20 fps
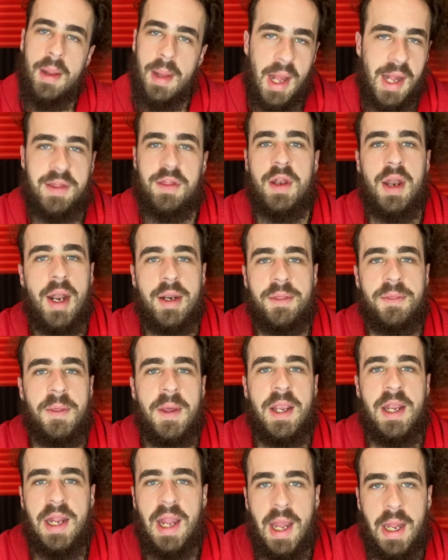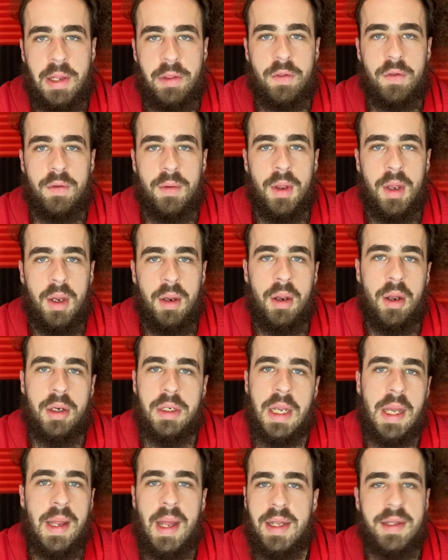That's not a thing, guys.
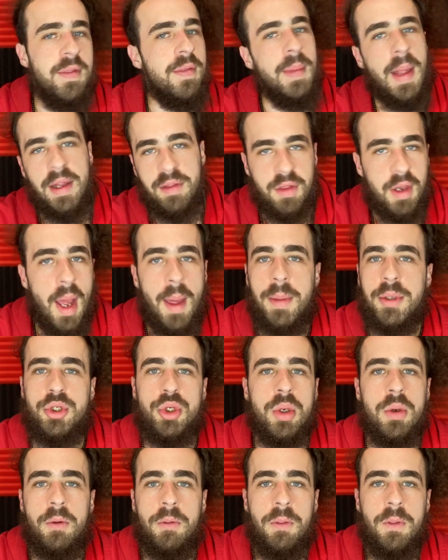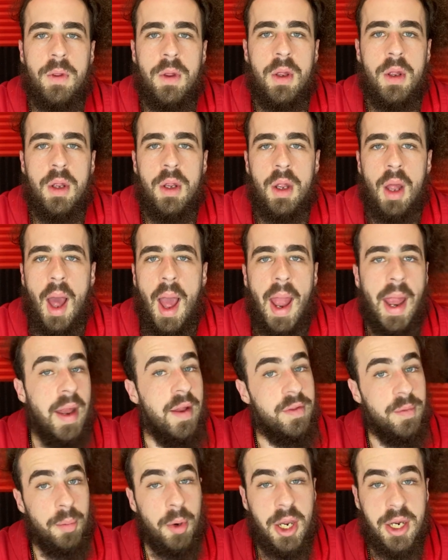Okay, that, that's not the truth. I
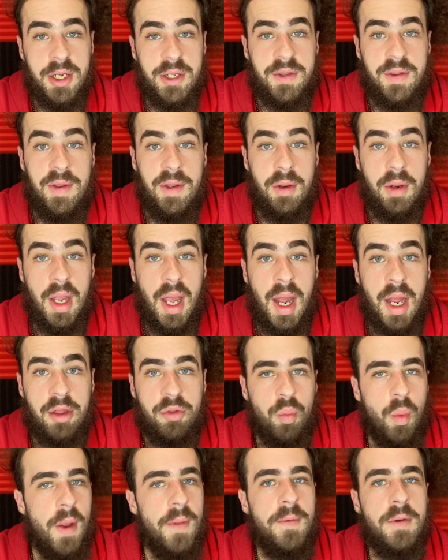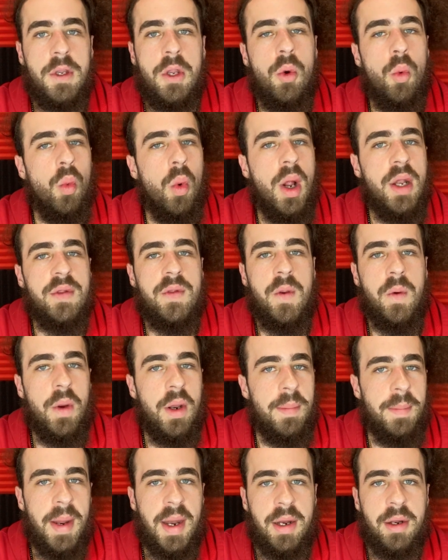hate to break it to you guys. Whether you want to
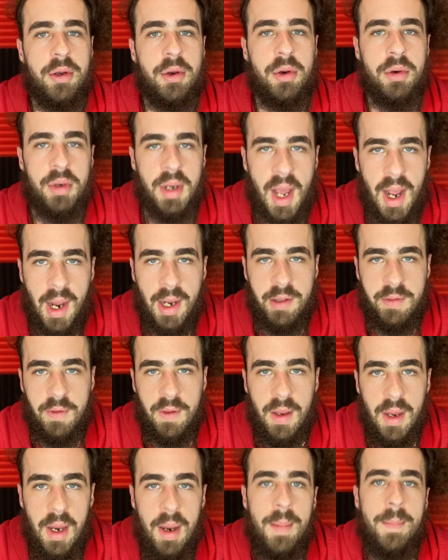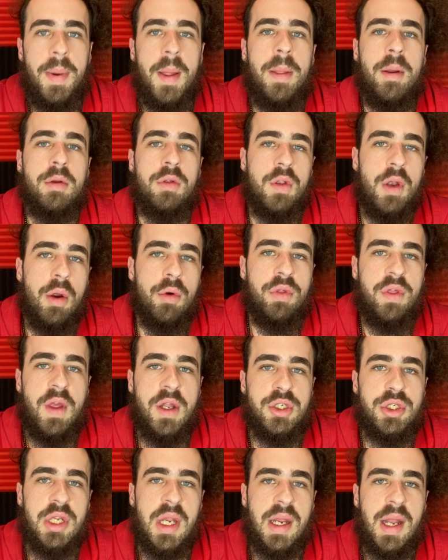admit it or not, but there's no
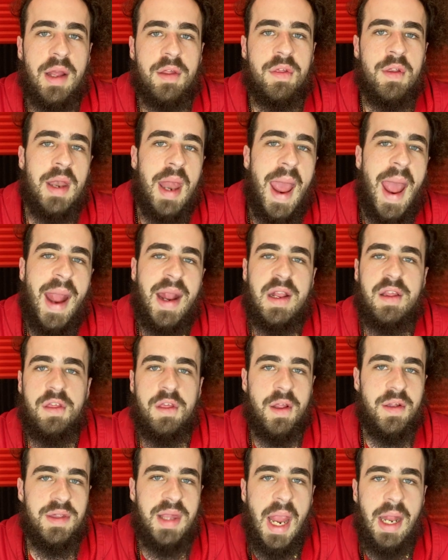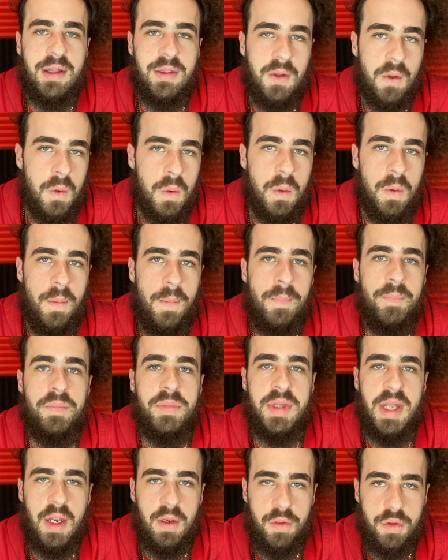such thing as an accidental
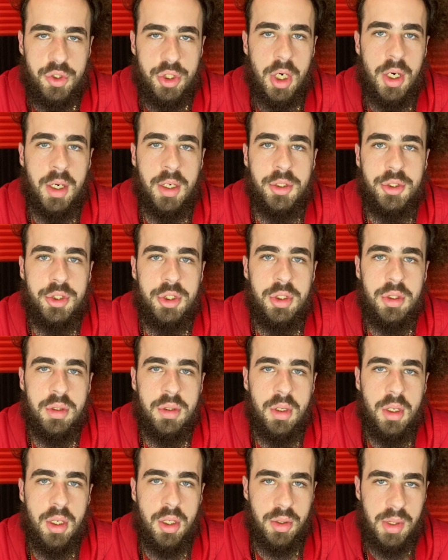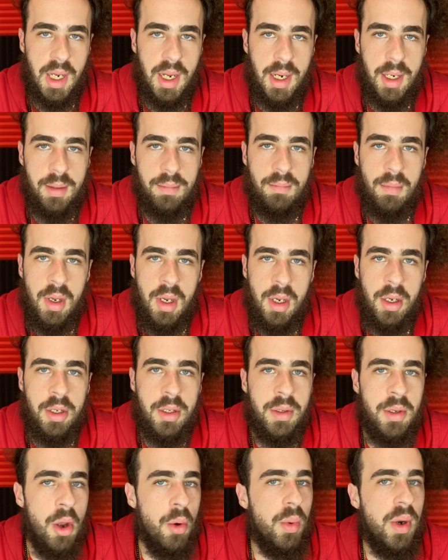discharge. Okay?
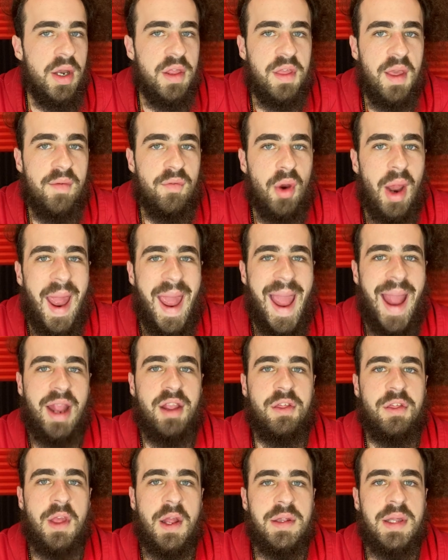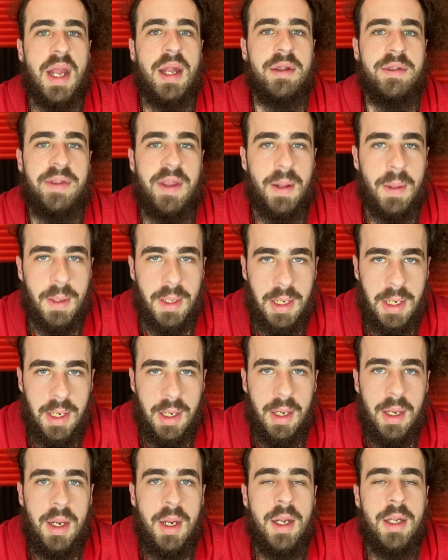No one has ever
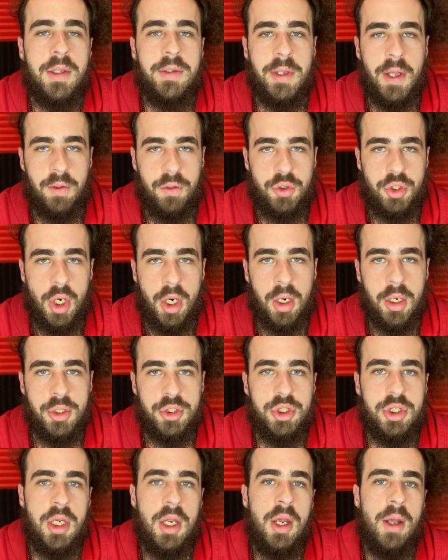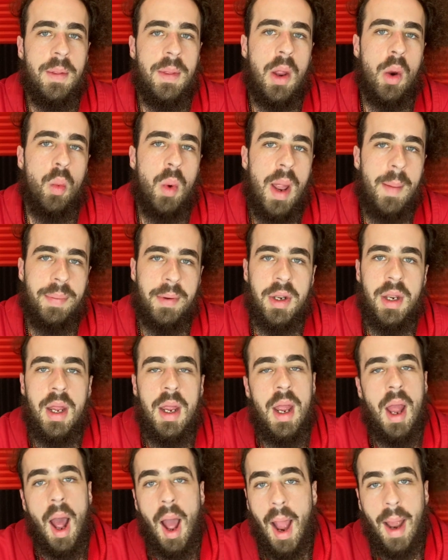accidentally discharged their weapon.
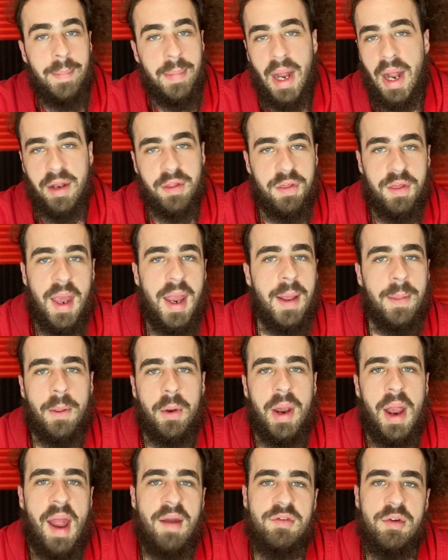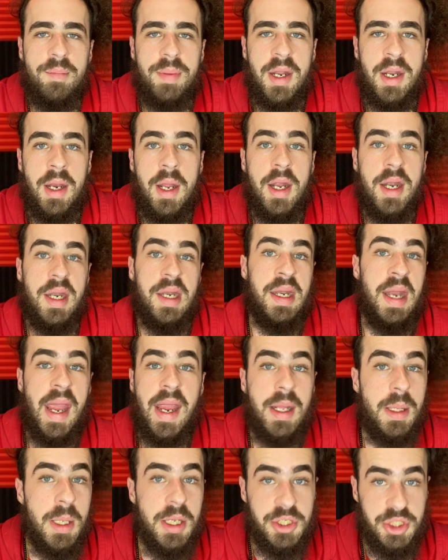I'm not saying there haven't been
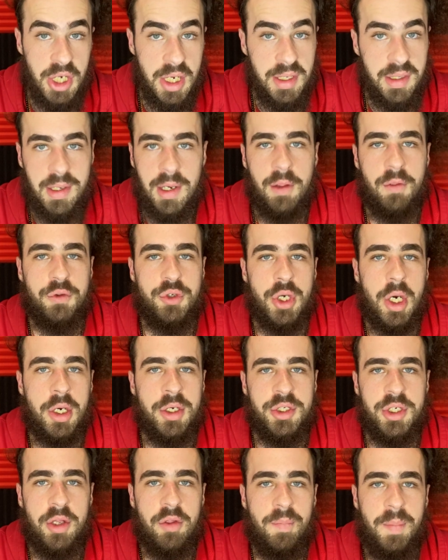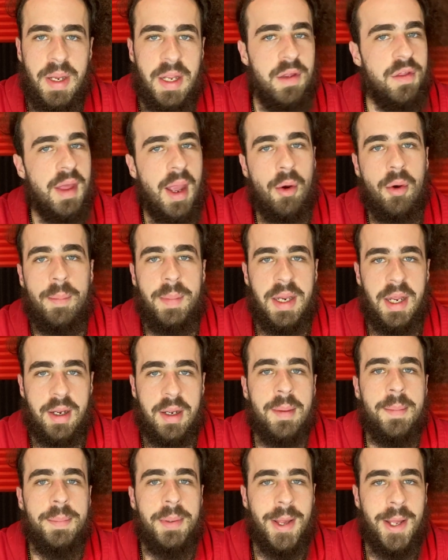negligent discharges because that would be a
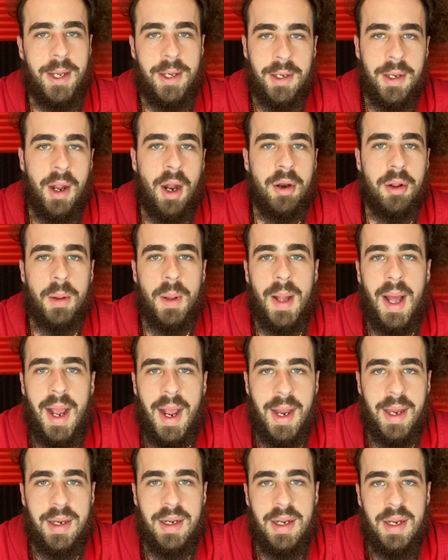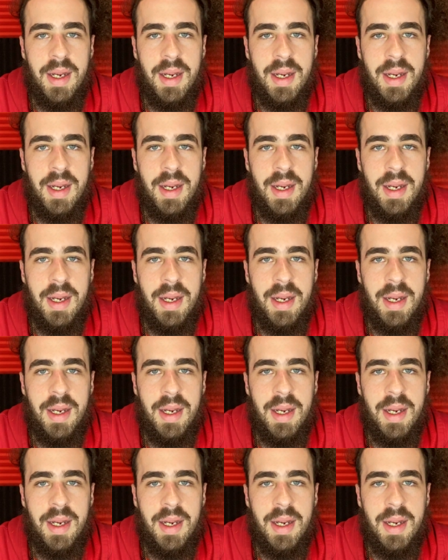complete and utter lie.